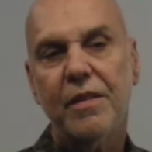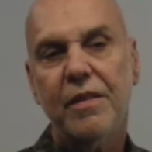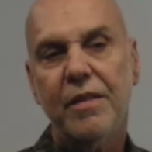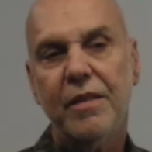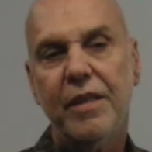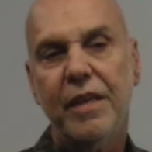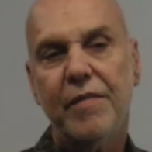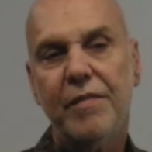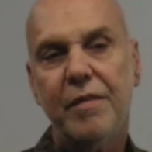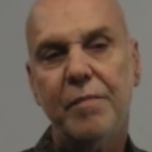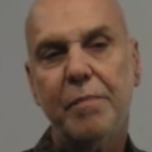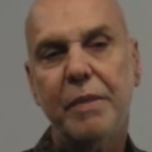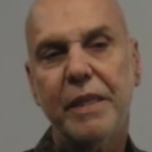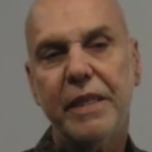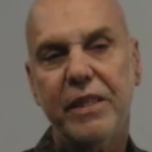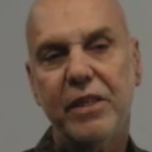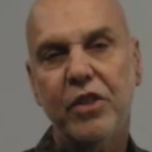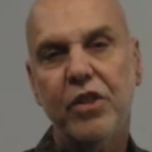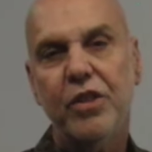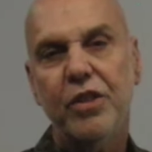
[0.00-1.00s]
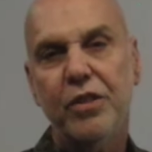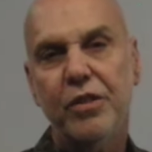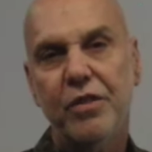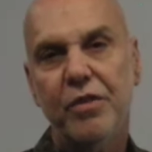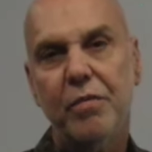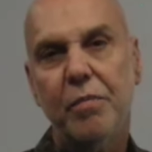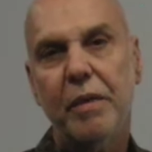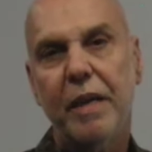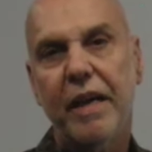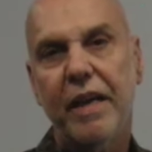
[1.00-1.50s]
you have to pick and
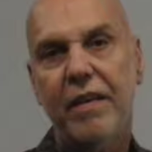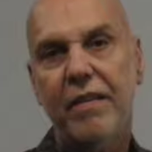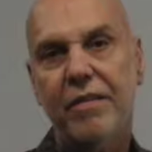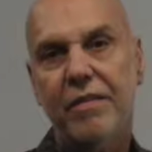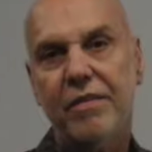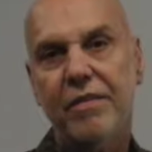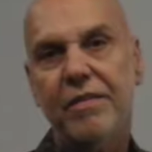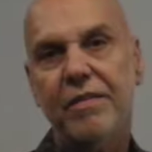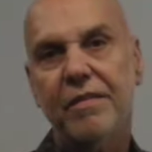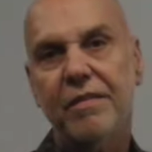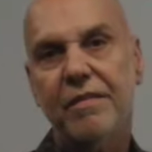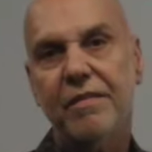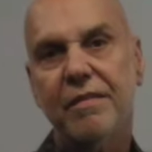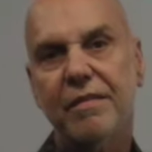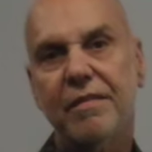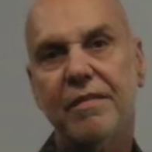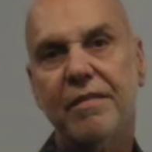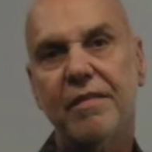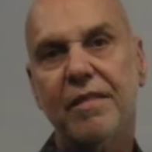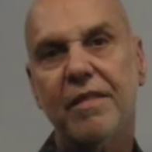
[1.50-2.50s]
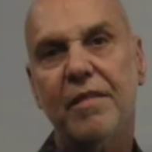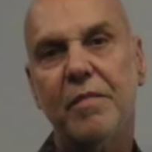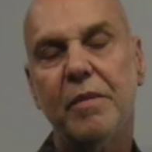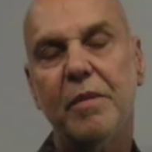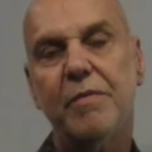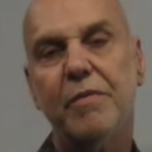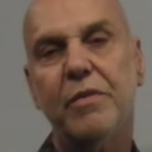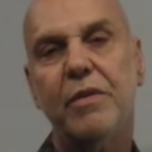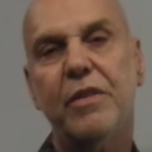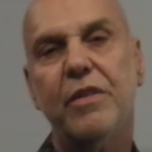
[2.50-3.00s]
choose your battles. I
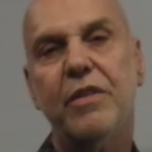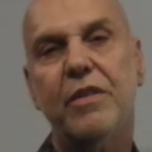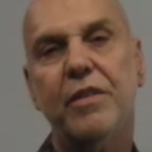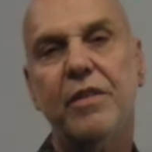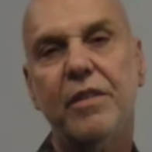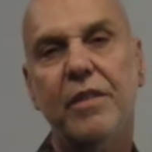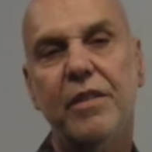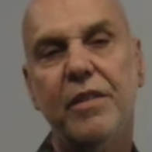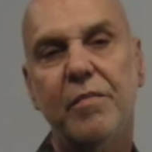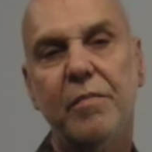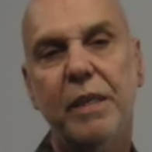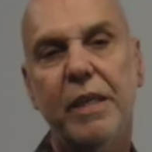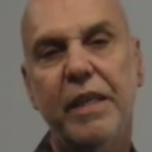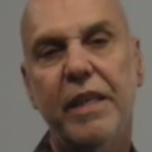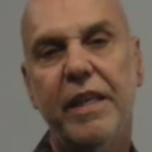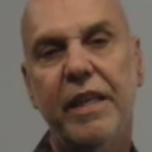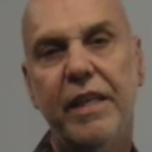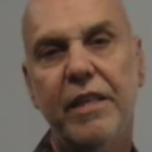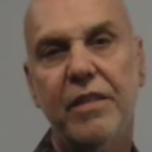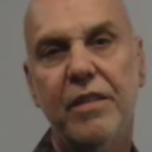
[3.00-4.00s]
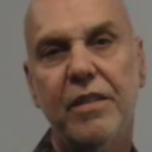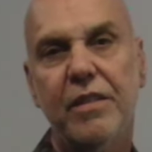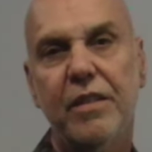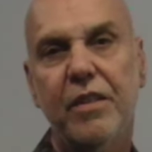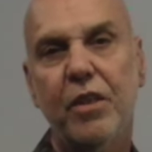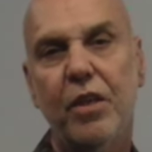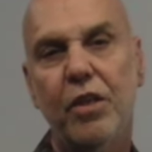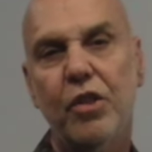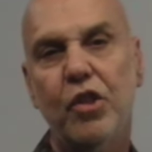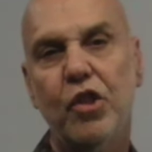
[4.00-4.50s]
mean, for instance, in many cases,
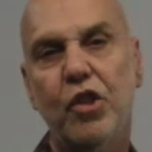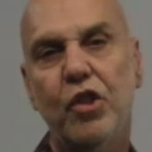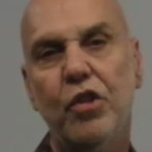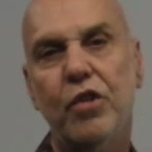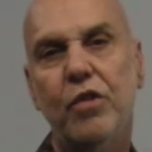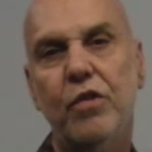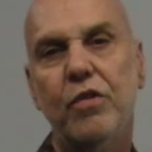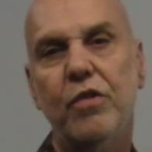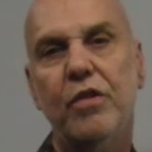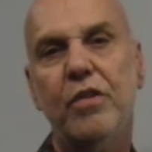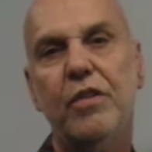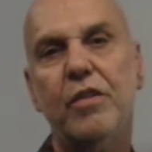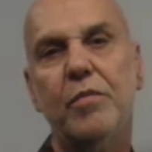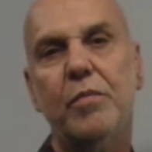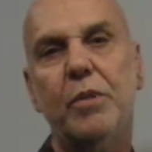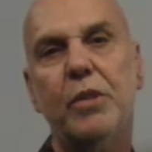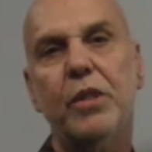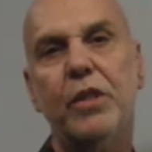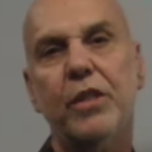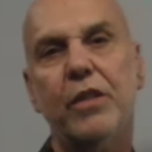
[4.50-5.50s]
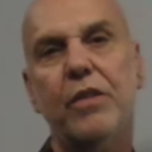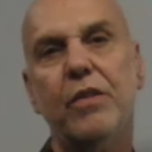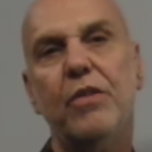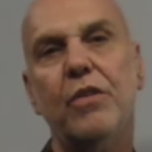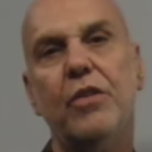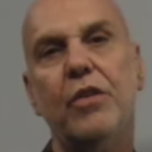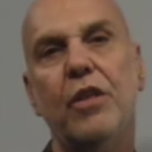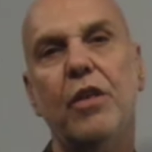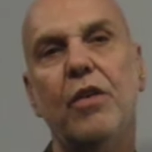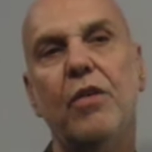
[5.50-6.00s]
the ingenues in this
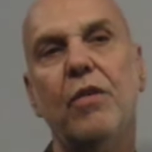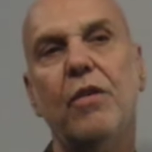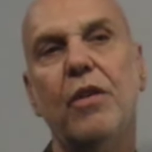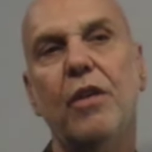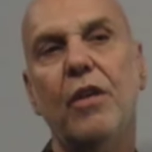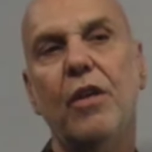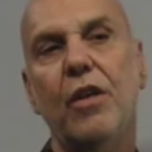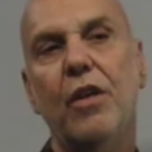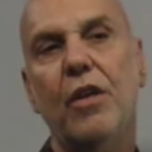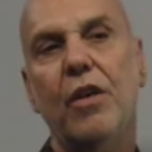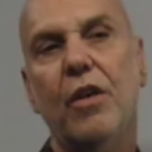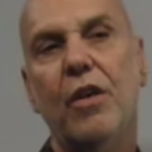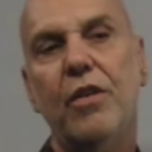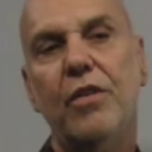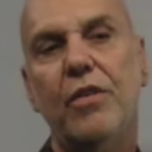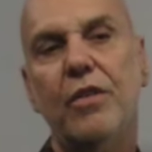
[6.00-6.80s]
particular show are